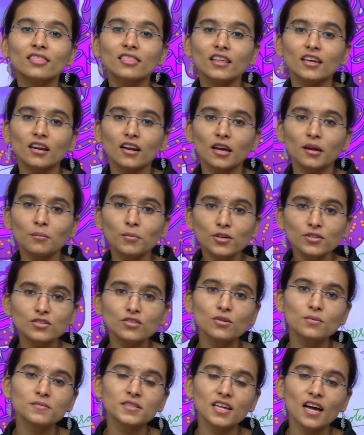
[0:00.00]

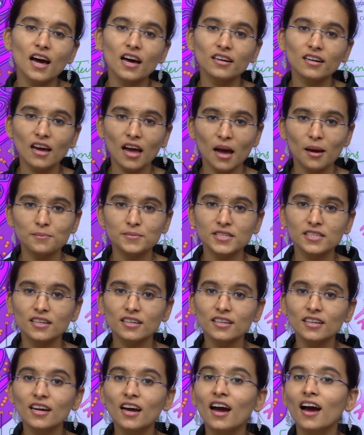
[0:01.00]
ribosomes are
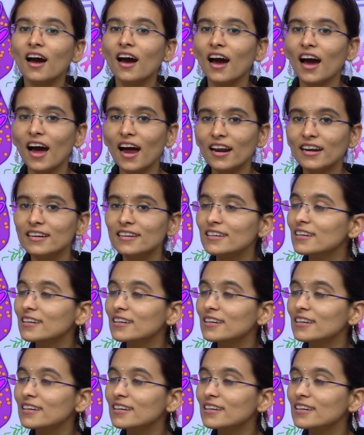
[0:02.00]
absent, and